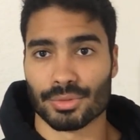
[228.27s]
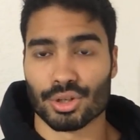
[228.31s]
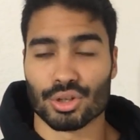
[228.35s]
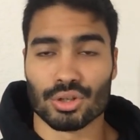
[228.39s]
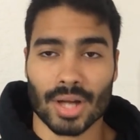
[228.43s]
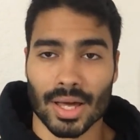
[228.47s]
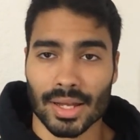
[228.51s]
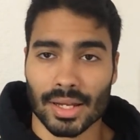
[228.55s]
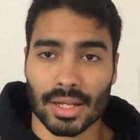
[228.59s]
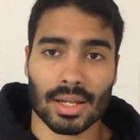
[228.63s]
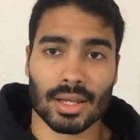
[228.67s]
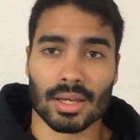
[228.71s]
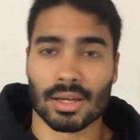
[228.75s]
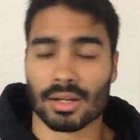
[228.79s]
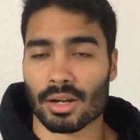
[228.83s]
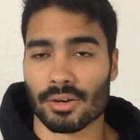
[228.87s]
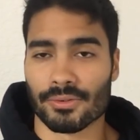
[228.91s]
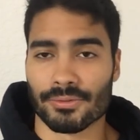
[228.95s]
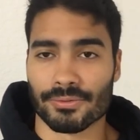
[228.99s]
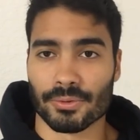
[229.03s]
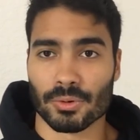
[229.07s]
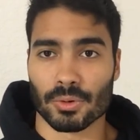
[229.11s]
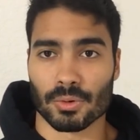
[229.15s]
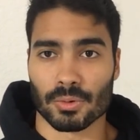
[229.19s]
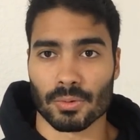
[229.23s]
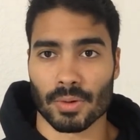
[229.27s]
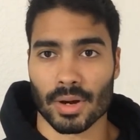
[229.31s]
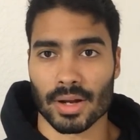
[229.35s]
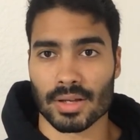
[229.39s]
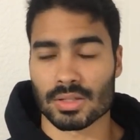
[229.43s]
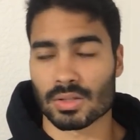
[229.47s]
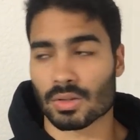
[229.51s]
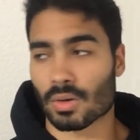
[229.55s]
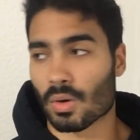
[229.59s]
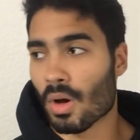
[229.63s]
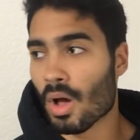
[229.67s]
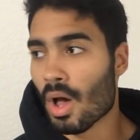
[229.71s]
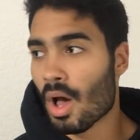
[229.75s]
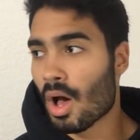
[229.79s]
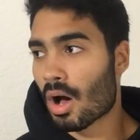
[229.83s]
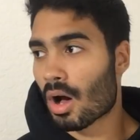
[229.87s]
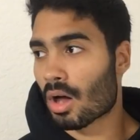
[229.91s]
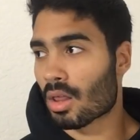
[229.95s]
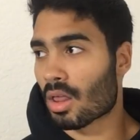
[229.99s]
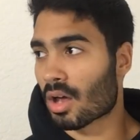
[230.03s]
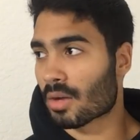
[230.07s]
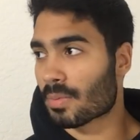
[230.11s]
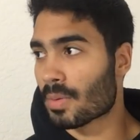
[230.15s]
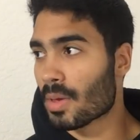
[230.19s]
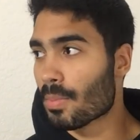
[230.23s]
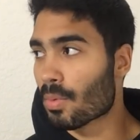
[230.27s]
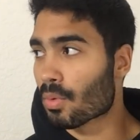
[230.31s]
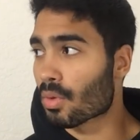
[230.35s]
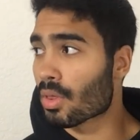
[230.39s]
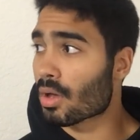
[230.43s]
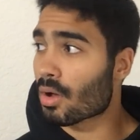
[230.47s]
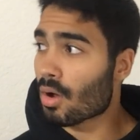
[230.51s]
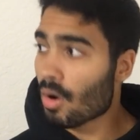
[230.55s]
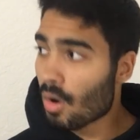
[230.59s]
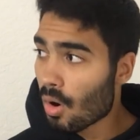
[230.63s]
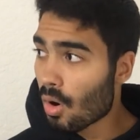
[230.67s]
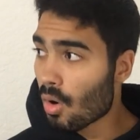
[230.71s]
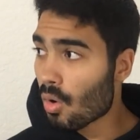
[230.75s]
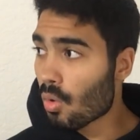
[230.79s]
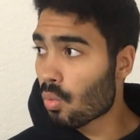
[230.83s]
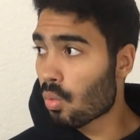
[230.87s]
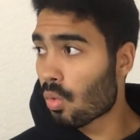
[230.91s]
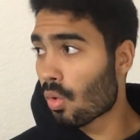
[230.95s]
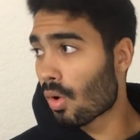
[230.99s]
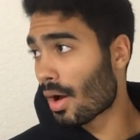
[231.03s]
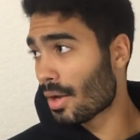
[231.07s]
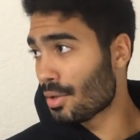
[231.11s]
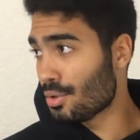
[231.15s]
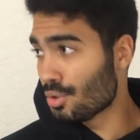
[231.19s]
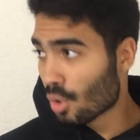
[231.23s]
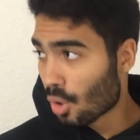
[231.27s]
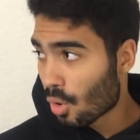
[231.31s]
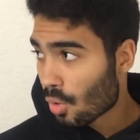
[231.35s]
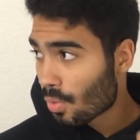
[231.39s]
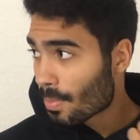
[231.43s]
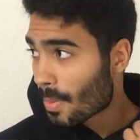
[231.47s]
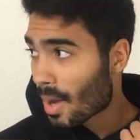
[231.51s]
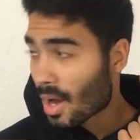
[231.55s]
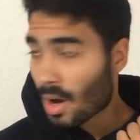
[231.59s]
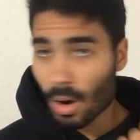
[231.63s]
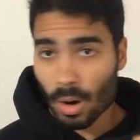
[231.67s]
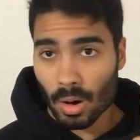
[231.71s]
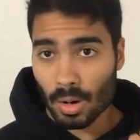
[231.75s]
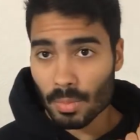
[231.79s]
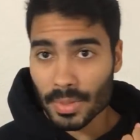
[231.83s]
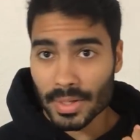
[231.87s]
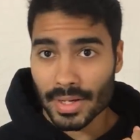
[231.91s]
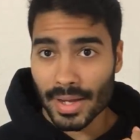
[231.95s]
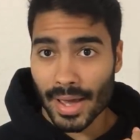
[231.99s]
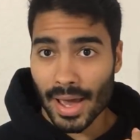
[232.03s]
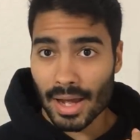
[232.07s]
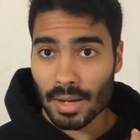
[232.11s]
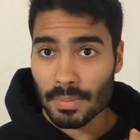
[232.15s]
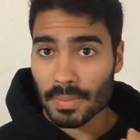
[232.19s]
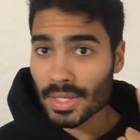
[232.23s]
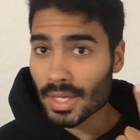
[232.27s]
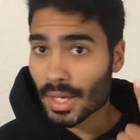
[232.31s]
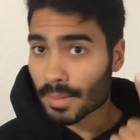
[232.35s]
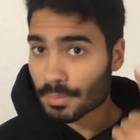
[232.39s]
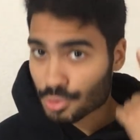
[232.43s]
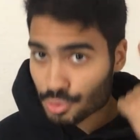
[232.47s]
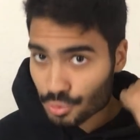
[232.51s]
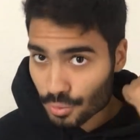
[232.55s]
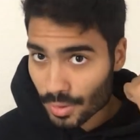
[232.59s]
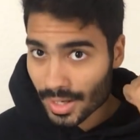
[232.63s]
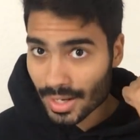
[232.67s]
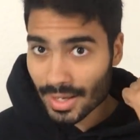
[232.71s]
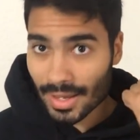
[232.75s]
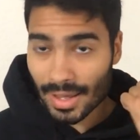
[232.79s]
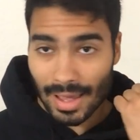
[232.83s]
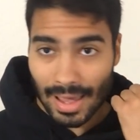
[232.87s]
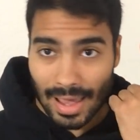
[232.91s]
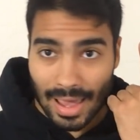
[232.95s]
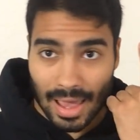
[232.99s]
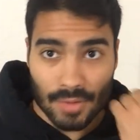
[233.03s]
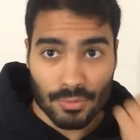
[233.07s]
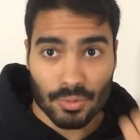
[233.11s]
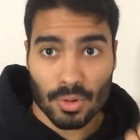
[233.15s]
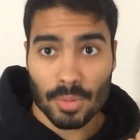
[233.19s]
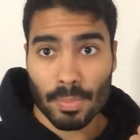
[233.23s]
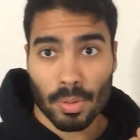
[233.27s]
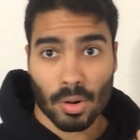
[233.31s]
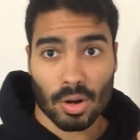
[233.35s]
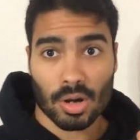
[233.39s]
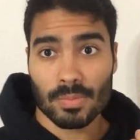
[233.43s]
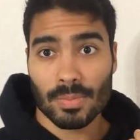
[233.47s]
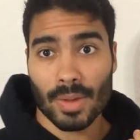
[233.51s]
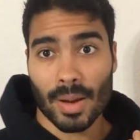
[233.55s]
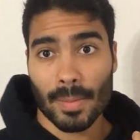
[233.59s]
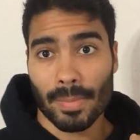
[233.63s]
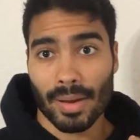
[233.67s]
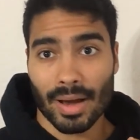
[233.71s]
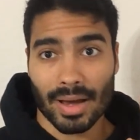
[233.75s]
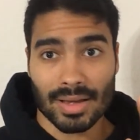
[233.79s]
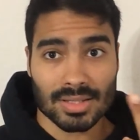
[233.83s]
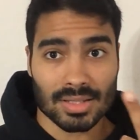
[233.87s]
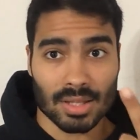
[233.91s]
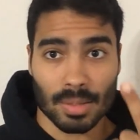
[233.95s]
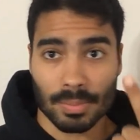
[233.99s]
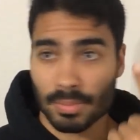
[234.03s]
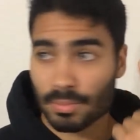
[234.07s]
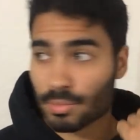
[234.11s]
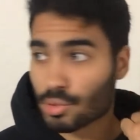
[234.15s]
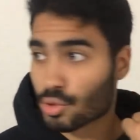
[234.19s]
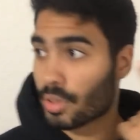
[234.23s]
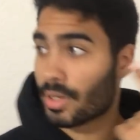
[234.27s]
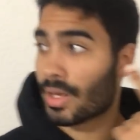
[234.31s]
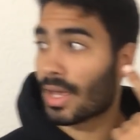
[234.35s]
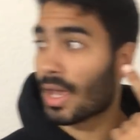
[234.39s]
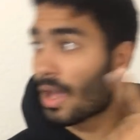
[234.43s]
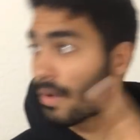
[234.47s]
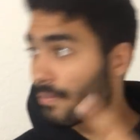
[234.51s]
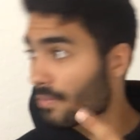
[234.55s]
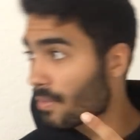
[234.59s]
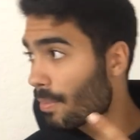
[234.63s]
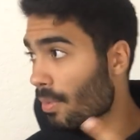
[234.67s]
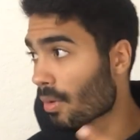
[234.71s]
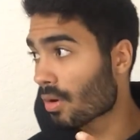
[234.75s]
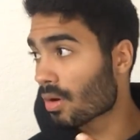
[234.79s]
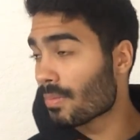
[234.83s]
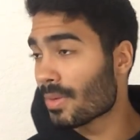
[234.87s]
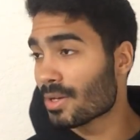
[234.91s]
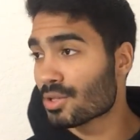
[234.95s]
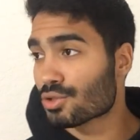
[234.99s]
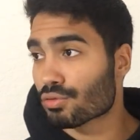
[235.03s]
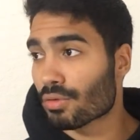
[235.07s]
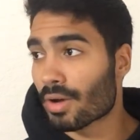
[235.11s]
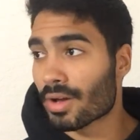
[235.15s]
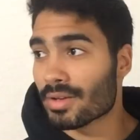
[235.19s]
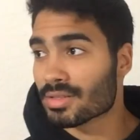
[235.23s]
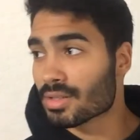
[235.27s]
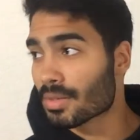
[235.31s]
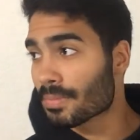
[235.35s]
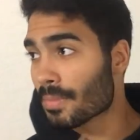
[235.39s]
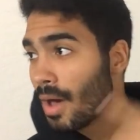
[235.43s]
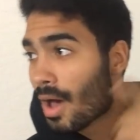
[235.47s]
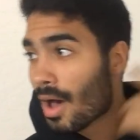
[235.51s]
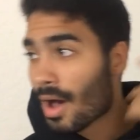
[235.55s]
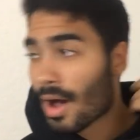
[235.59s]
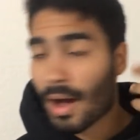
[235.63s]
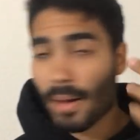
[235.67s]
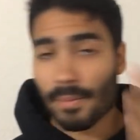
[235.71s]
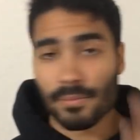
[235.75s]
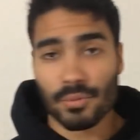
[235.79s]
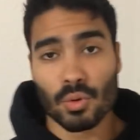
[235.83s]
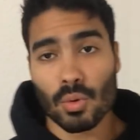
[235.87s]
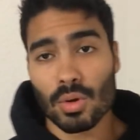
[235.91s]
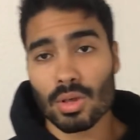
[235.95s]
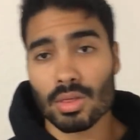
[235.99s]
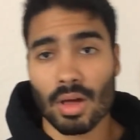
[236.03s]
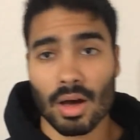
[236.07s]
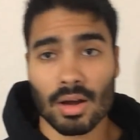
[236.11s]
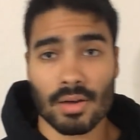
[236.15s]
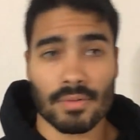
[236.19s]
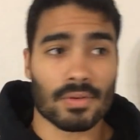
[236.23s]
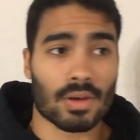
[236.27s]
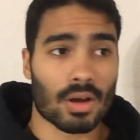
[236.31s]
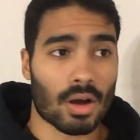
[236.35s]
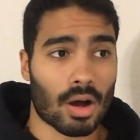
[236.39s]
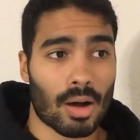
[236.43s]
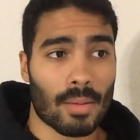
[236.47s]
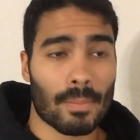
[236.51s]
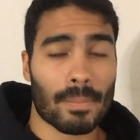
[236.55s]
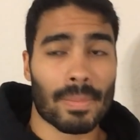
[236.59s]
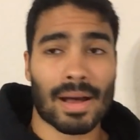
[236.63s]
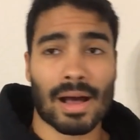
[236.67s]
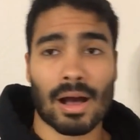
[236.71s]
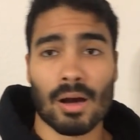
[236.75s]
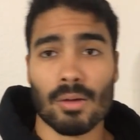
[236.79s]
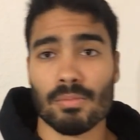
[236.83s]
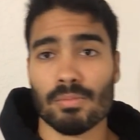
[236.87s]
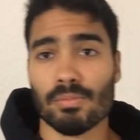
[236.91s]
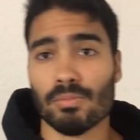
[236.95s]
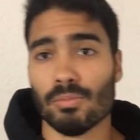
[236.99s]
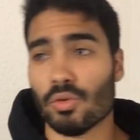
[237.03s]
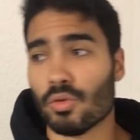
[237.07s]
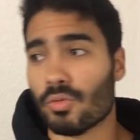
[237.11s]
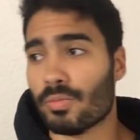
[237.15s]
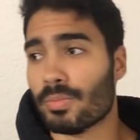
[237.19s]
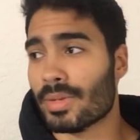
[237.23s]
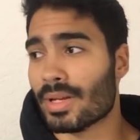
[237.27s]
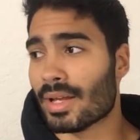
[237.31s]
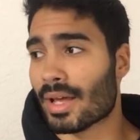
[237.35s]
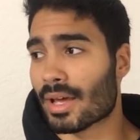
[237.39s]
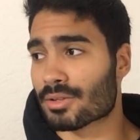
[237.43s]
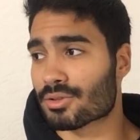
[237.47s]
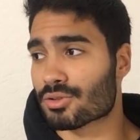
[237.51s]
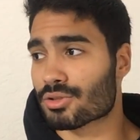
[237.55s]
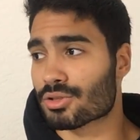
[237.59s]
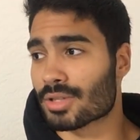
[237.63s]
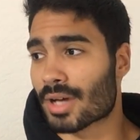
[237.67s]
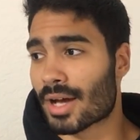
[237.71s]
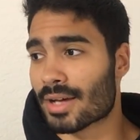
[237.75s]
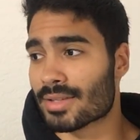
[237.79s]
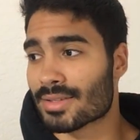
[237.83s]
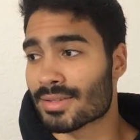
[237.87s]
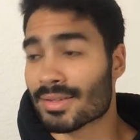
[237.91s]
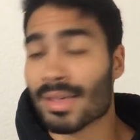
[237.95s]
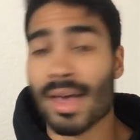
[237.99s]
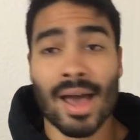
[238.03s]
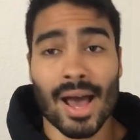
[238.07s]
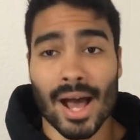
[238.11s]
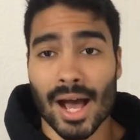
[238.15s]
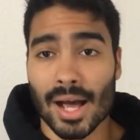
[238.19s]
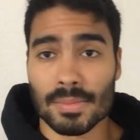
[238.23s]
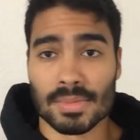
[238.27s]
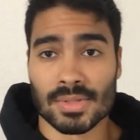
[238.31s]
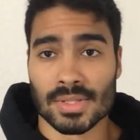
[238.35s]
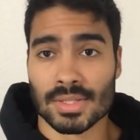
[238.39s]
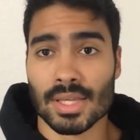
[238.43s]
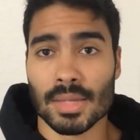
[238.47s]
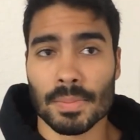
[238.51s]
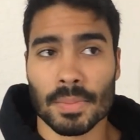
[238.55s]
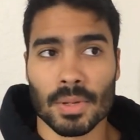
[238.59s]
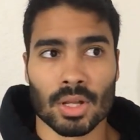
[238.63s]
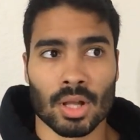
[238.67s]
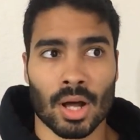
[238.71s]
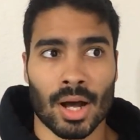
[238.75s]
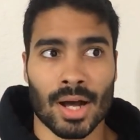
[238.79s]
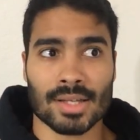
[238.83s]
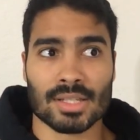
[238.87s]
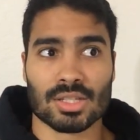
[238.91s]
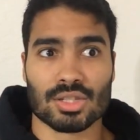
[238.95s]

You're not eating enough food, right? So a lot of people are like, oh, well, I know my arm anatomy. I'm training every part of my bicep. I'm training every part of my tricep. I'm doing a lot of compound movement exercises. I'm sleeping a lot.